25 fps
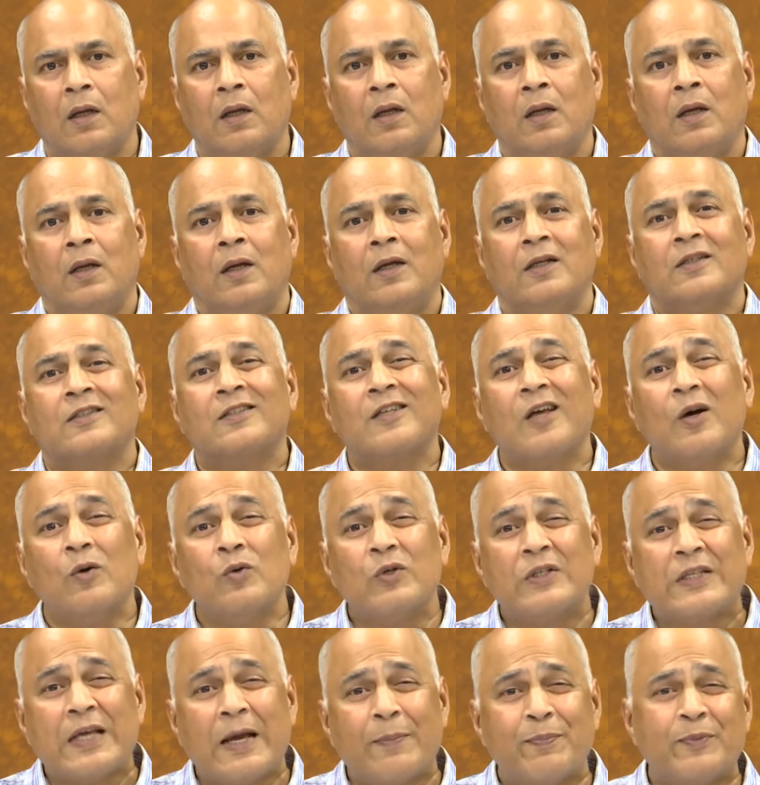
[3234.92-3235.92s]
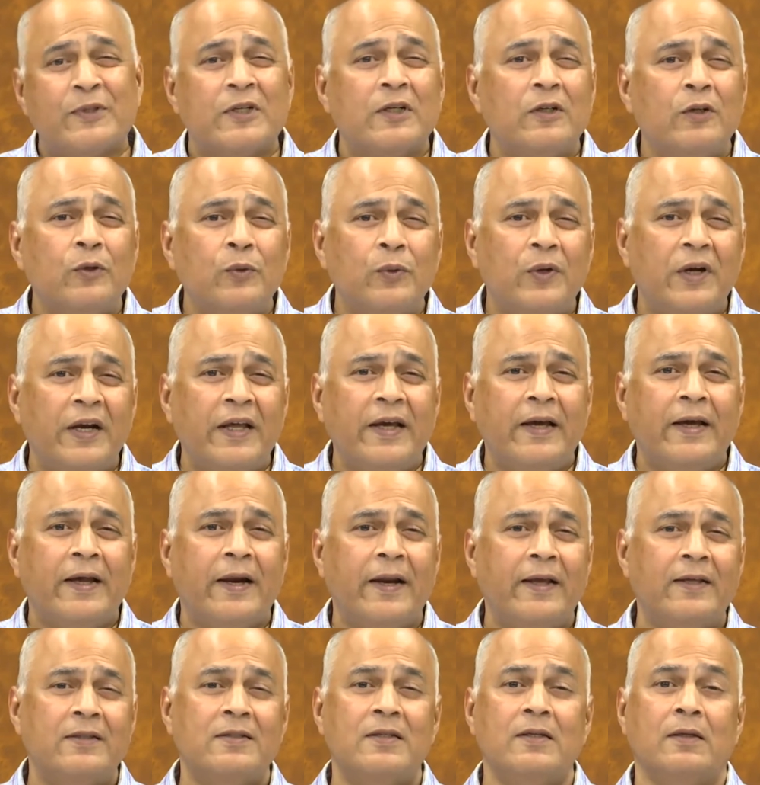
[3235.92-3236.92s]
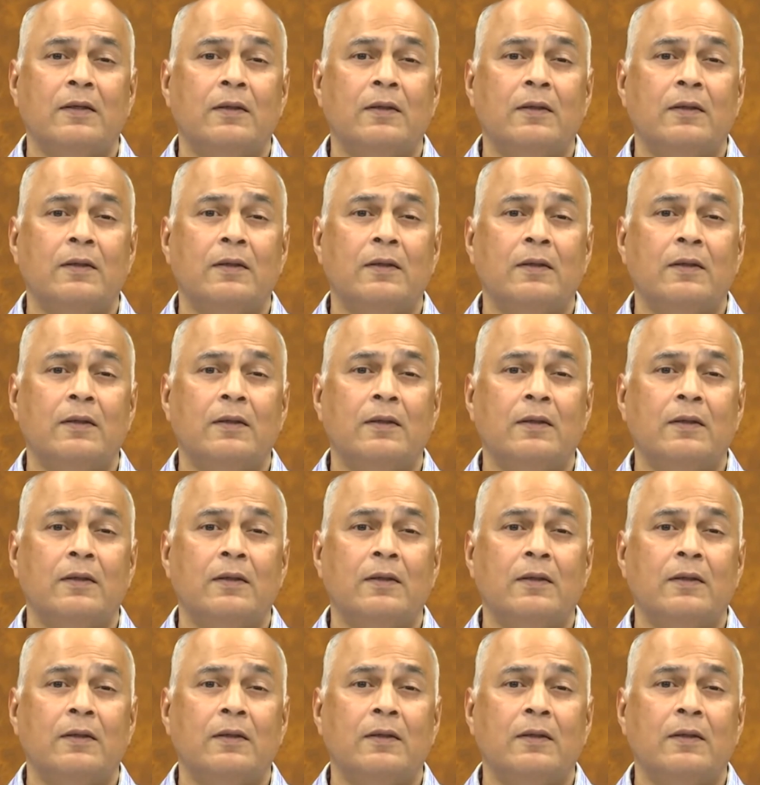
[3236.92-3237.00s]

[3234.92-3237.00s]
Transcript: It sounds absolutely crazy.